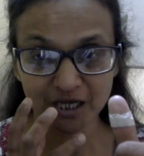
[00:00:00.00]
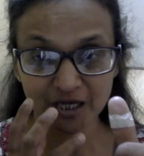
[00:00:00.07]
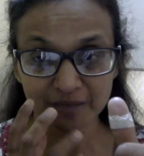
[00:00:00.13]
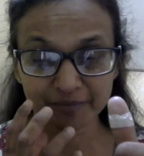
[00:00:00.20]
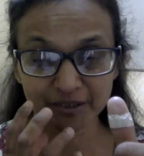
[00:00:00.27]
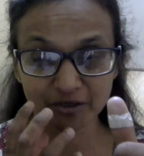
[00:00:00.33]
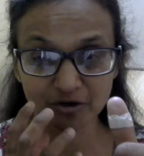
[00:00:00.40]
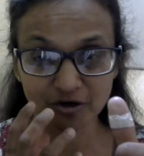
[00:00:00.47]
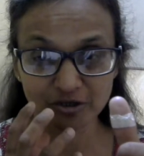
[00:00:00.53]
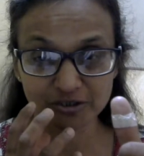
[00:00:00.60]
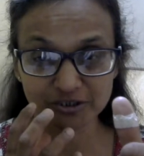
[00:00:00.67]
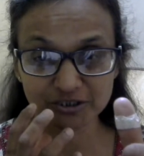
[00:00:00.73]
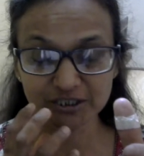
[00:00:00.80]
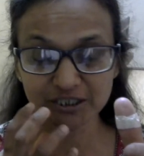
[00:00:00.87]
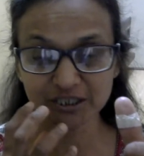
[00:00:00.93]

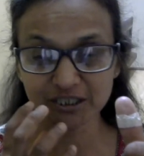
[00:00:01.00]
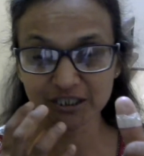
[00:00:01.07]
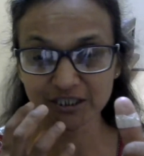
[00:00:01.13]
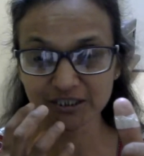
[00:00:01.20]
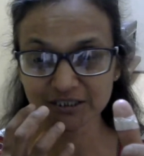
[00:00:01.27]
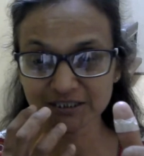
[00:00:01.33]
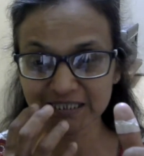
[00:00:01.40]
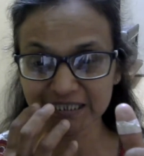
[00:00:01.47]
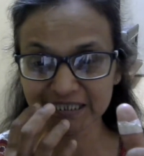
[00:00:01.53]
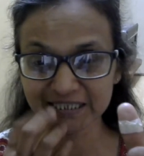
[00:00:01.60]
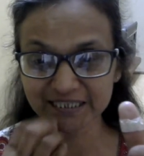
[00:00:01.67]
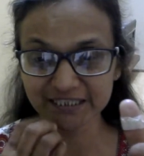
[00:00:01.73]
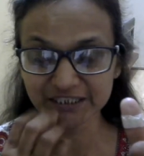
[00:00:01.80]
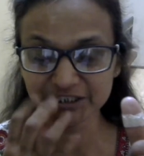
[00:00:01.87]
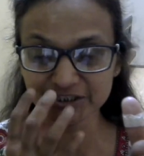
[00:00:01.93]
Because the
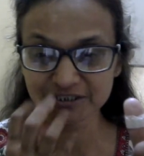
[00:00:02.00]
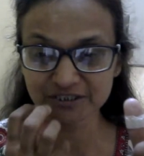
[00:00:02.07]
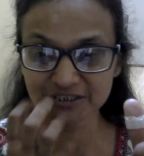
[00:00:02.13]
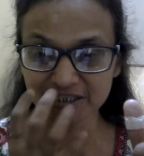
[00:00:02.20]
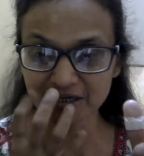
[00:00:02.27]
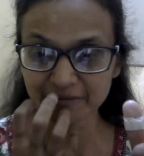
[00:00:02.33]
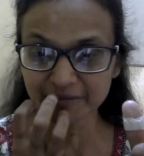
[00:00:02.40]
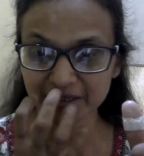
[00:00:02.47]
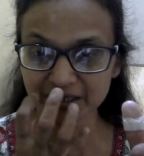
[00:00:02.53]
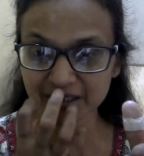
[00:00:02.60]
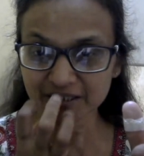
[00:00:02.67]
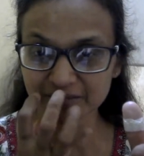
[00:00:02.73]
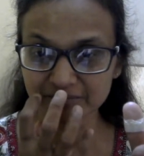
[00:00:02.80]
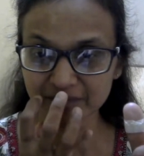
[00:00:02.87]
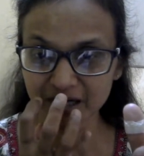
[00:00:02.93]
secretions coming
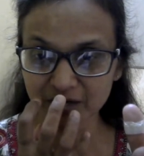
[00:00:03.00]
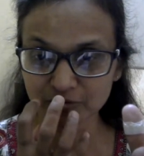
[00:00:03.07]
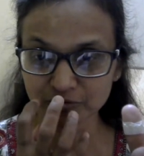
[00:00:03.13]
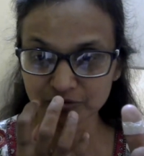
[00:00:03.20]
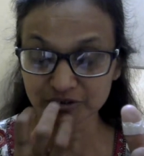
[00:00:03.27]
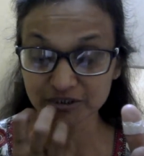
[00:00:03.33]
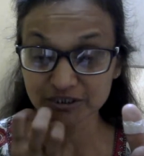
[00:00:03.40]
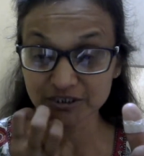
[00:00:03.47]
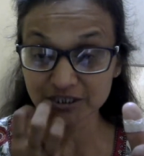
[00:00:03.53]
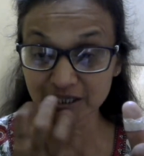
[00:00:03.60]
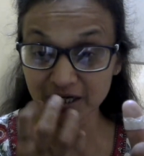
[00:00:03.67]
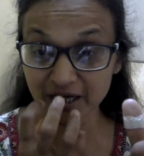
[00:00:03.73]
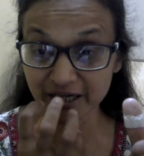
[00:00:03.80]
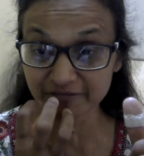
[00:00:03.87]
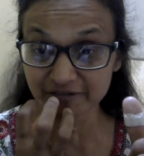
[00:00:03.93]
in the mouth, the
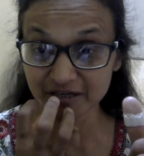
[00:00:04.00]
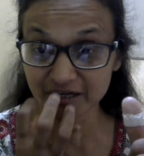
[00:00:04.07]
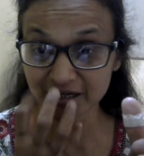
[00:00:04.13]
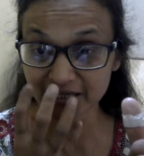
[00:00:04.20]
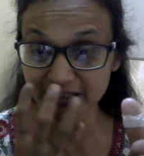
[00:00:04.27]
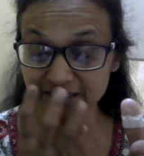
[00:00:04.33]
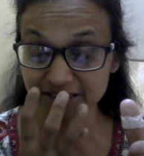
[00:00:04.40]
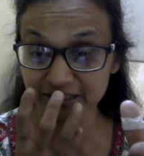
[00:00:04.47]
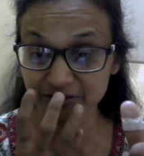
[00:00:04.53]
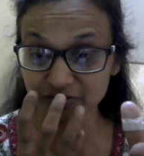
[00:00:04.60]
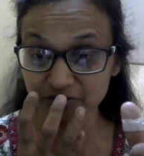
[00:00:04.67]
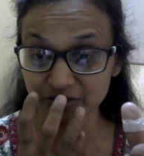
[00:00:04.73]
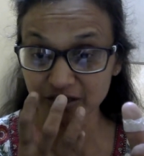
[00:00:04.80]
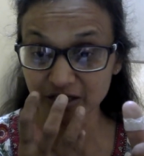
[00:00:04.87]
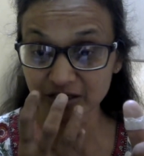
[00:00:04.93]
saliva,
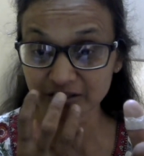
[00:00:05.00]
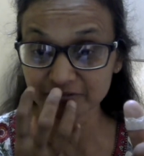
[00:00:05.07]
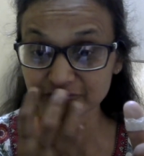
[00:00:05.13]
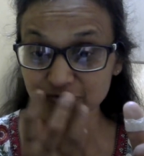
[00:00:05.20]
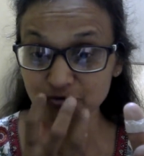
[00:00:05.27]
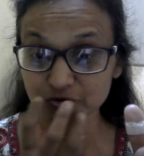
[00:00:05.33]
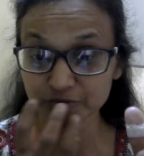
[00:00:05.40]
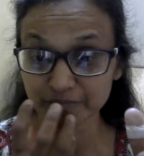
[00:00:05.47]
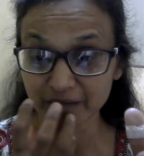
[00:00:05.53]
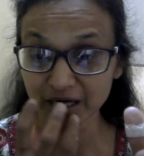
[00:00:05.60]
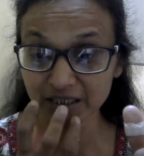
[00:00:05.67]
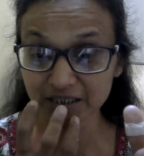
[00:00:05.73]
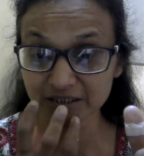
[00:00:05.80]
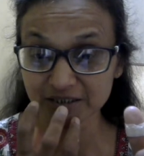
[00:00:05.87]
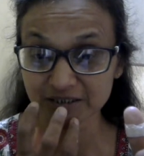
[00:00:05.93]
etc., the food
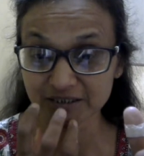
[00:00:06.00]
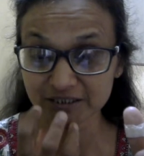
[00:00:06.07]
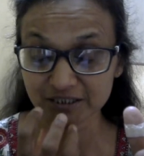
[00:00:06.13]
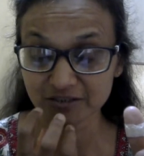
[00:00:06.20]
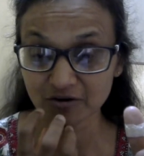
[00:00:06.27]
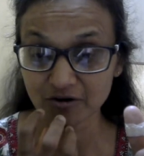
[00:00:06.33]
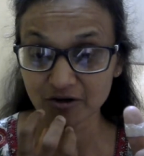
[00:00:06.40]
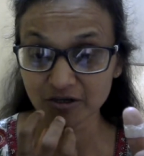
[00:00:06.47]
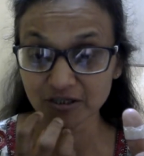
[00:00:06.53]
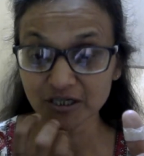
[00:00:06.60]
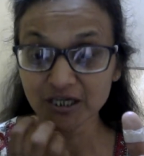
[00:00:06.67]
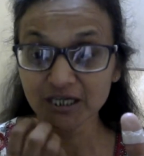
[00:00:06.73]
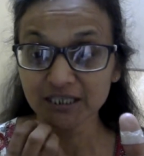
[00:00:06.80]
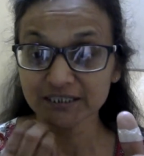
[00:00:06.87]
particles and all,